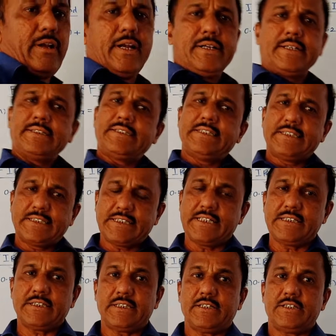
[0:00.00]
let us
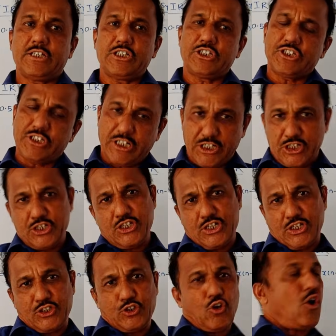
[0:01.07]
discuss the
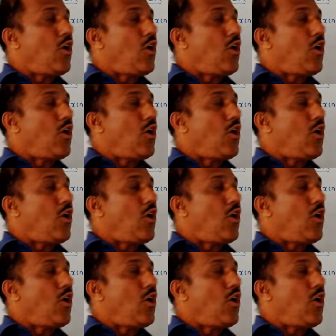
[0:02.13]
structures